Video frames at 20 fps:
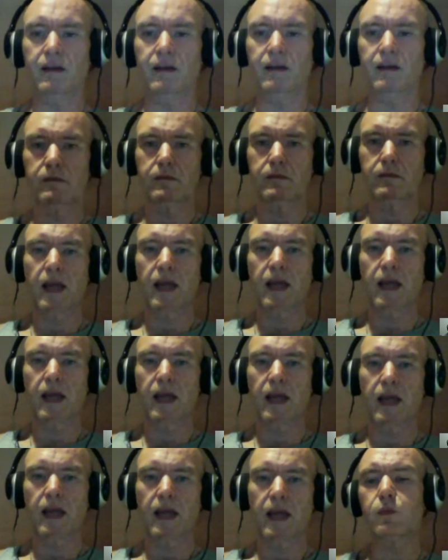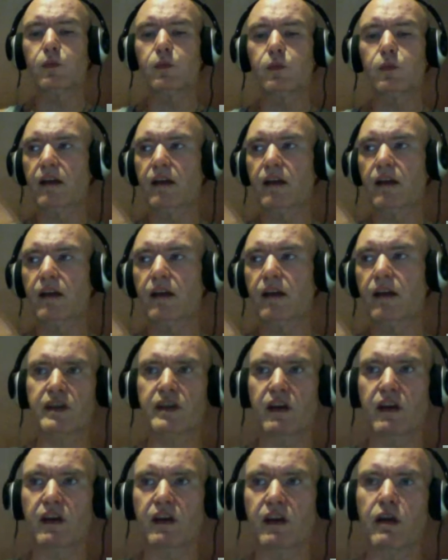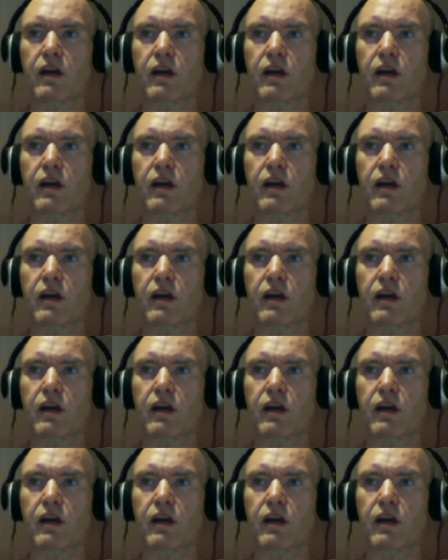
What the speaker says: And this was a third